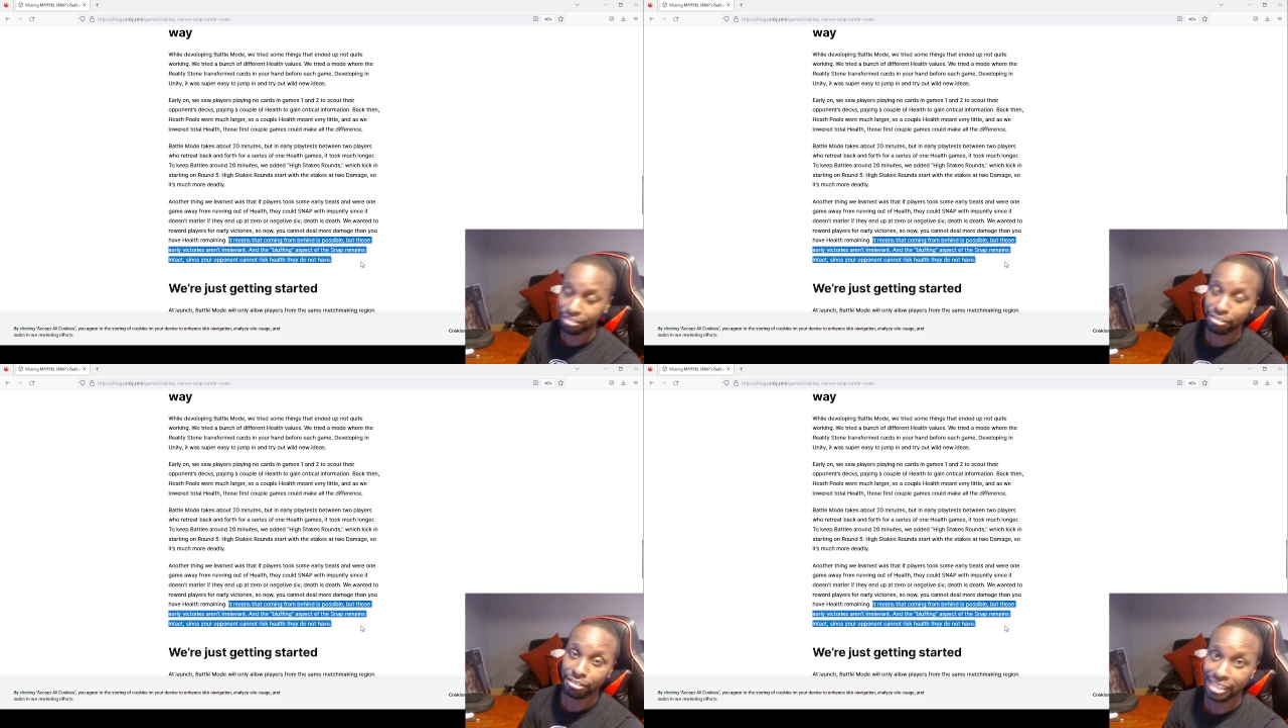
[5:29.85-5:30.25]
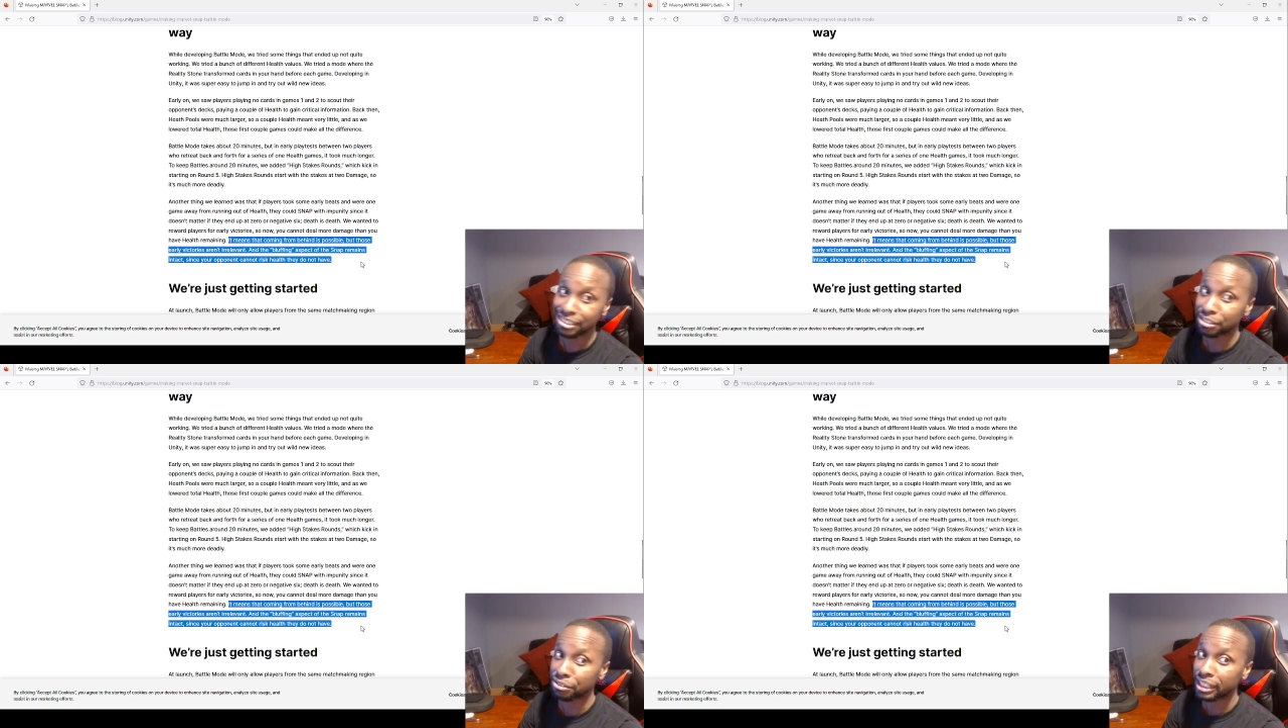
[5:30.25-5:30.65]
Okay,
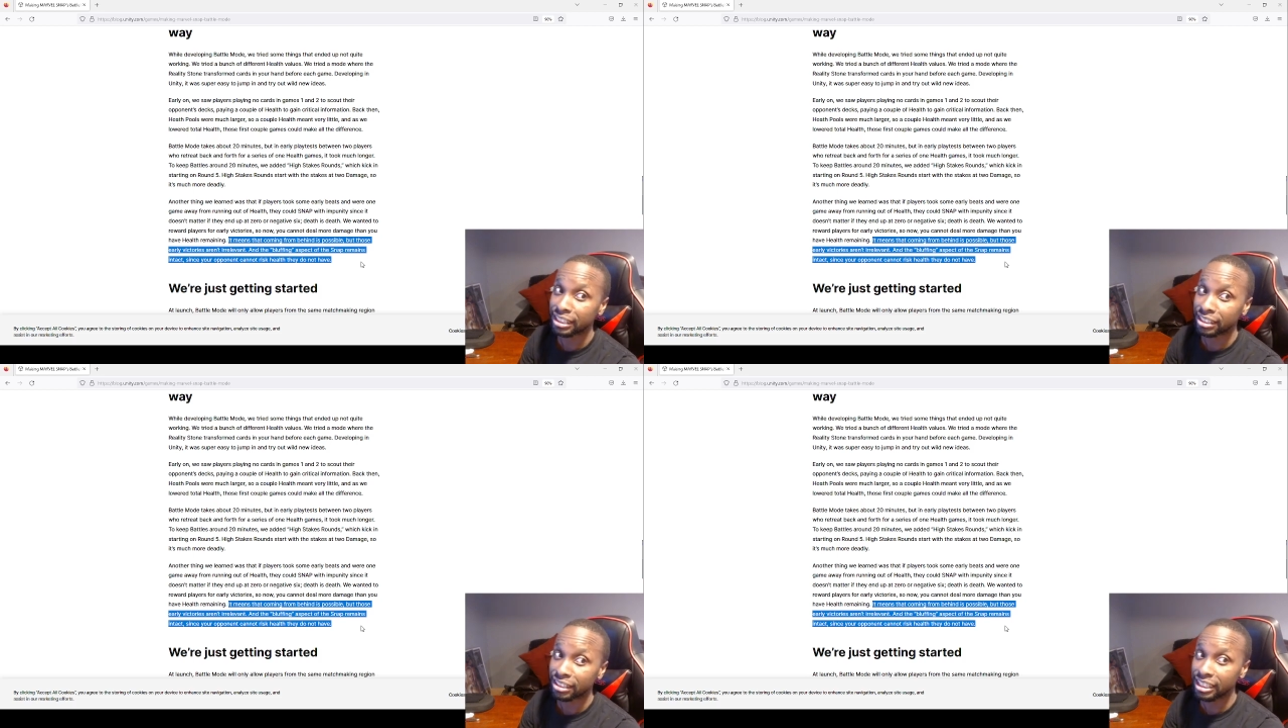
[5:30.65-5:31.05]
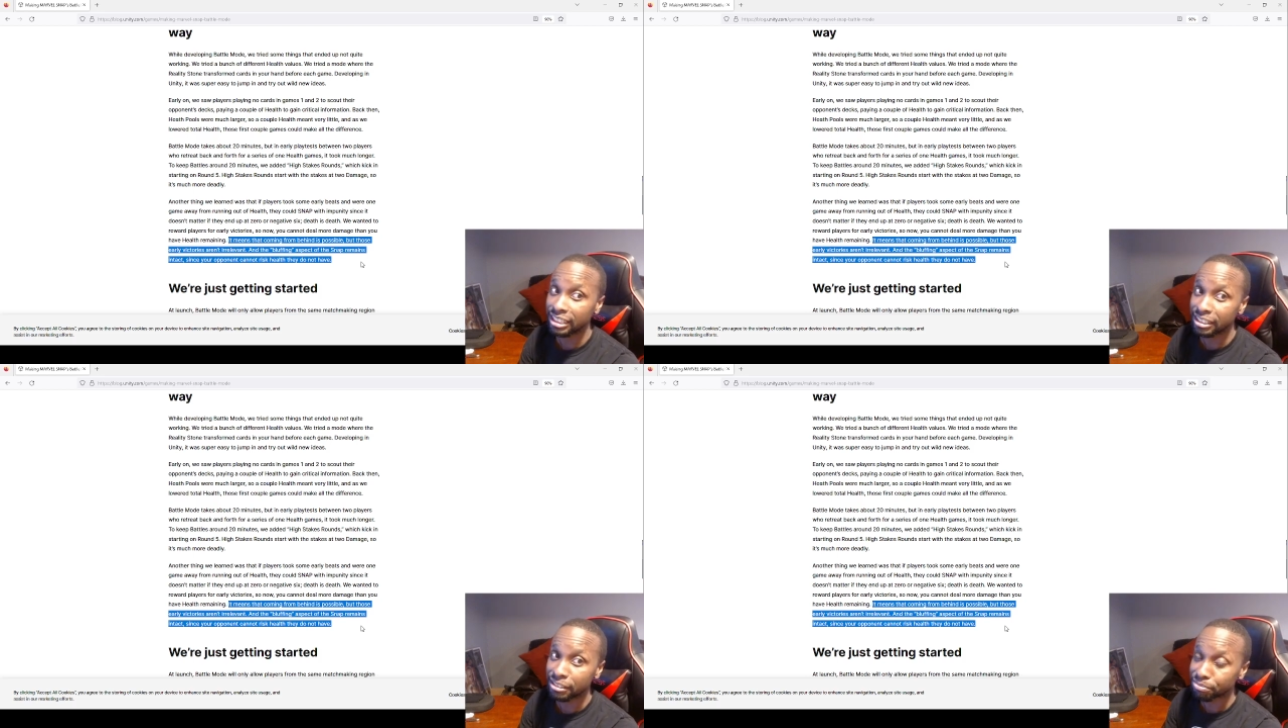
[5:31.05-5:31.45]
so if you got the lead,